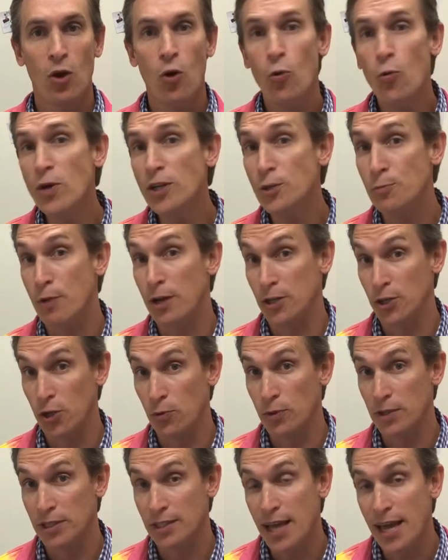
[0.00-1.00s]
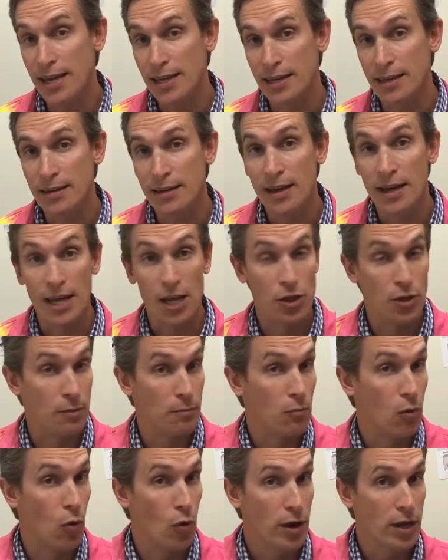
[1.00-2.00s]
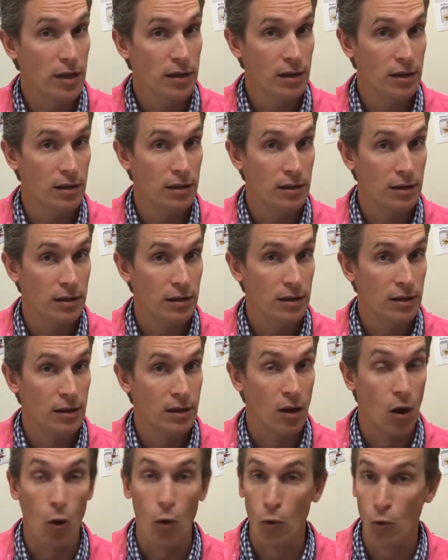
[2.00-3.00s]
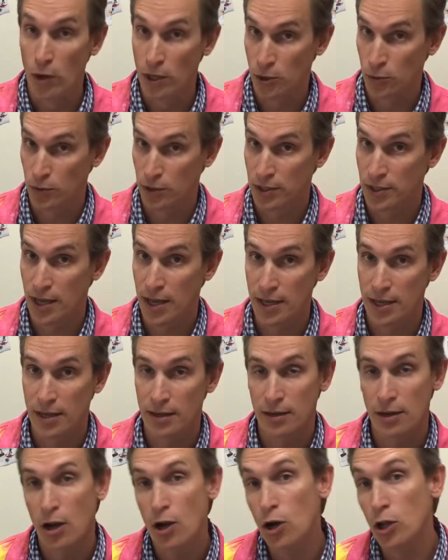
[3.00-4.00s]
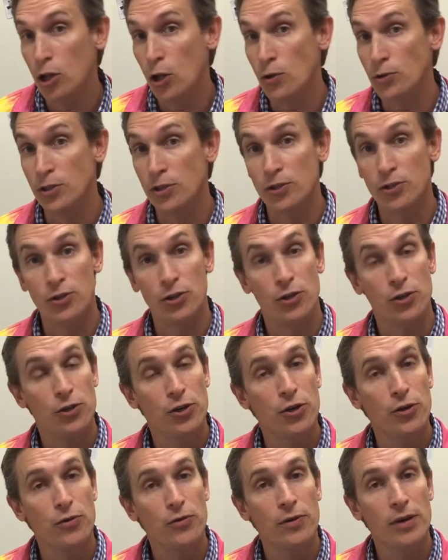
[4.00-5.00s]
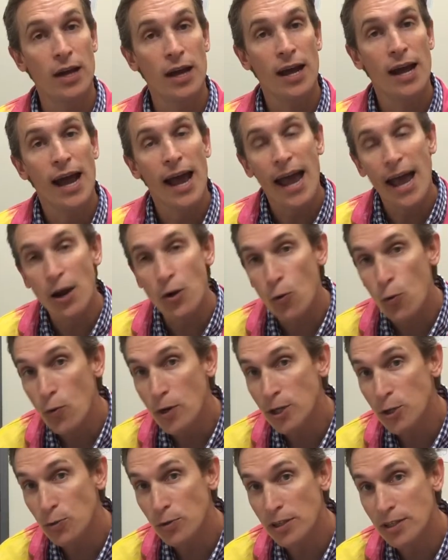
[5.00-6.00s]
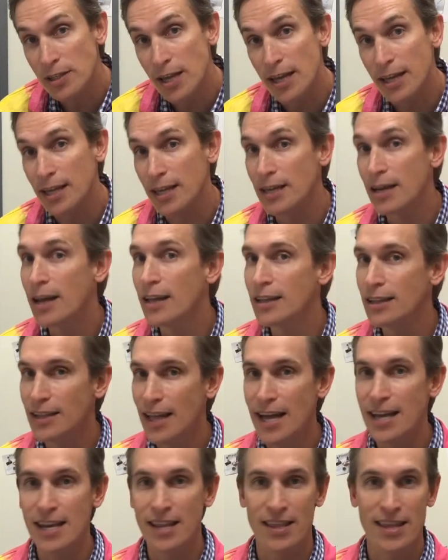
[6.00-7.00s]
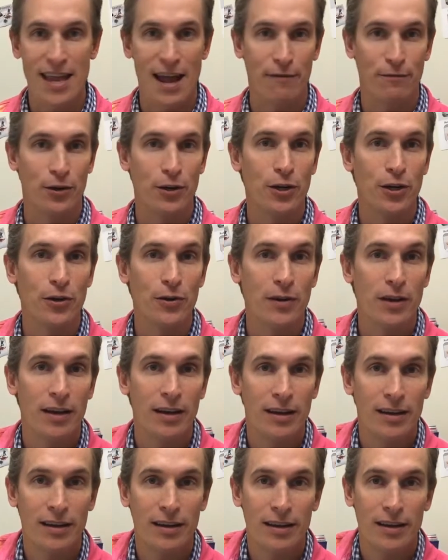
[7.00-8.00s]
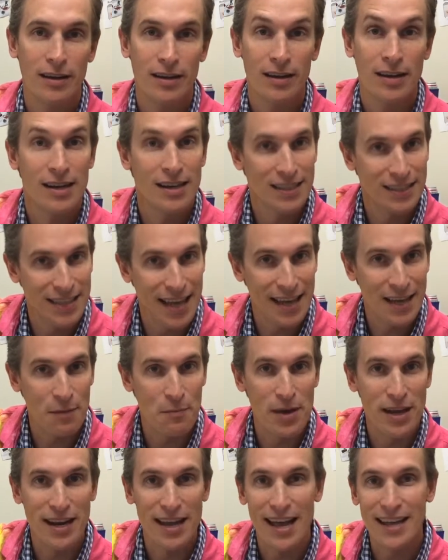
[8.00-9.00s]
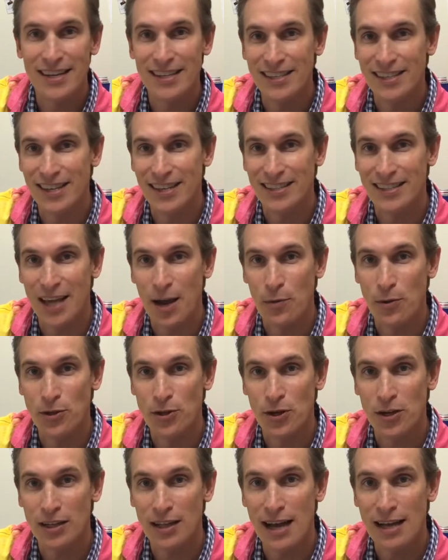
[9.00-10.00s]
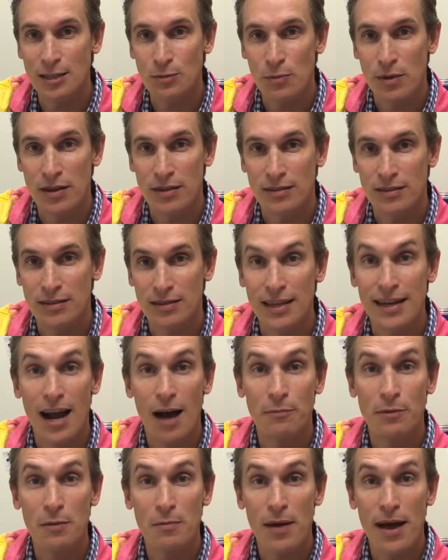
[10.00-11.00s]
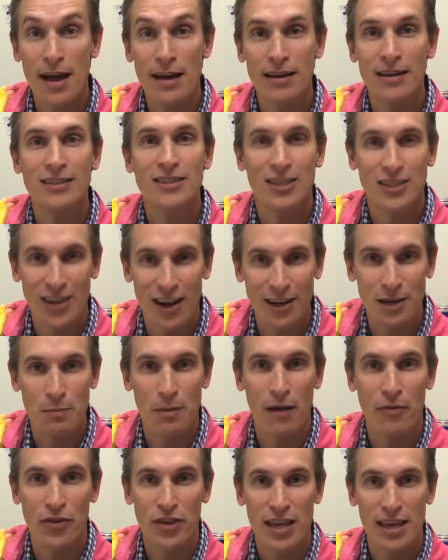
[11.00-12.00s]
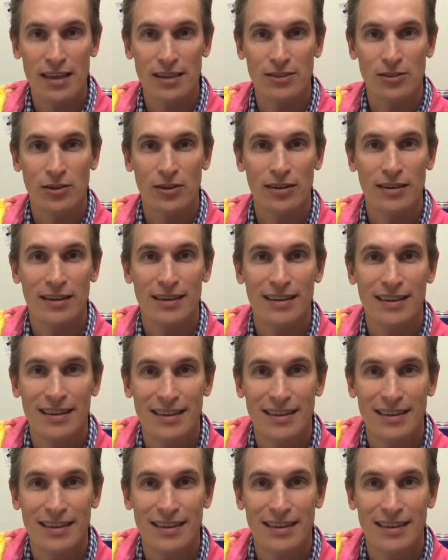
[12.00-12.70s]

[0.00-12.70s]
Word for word: Which picture was taken in the morning? Which was taken closest to noon? And which was taken late in the afternoon? Take a minute and discuss that with your classmates. Then I'll be back to talk about the answer.